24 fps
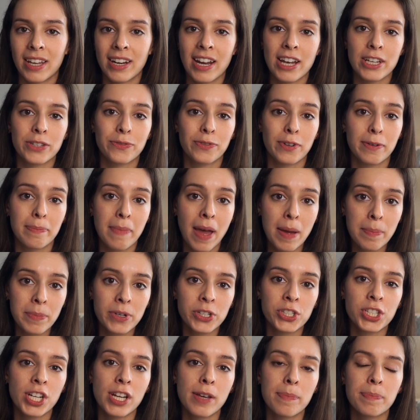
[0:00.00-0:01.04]
And as for
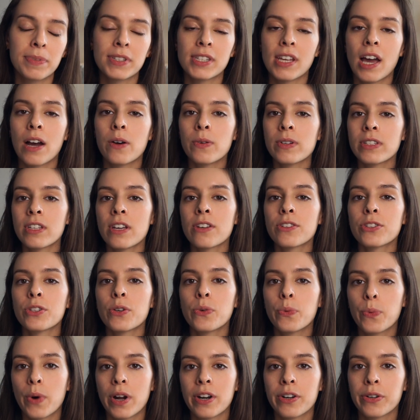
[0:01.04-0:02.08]
memberships, I was also
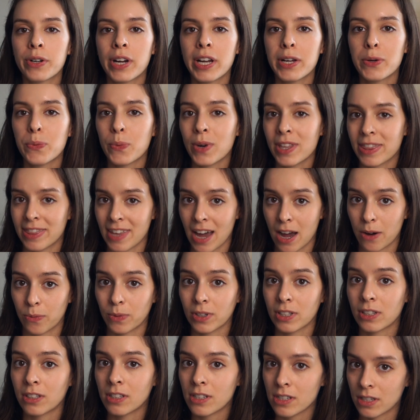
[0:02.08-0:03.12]
wondering what that
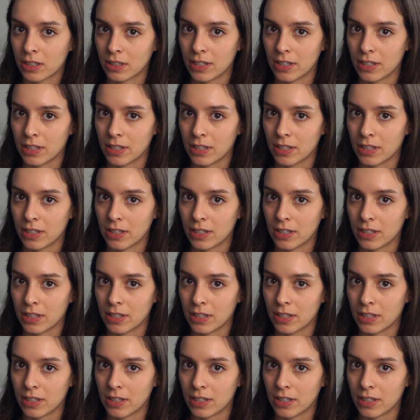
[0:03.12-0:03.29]
would look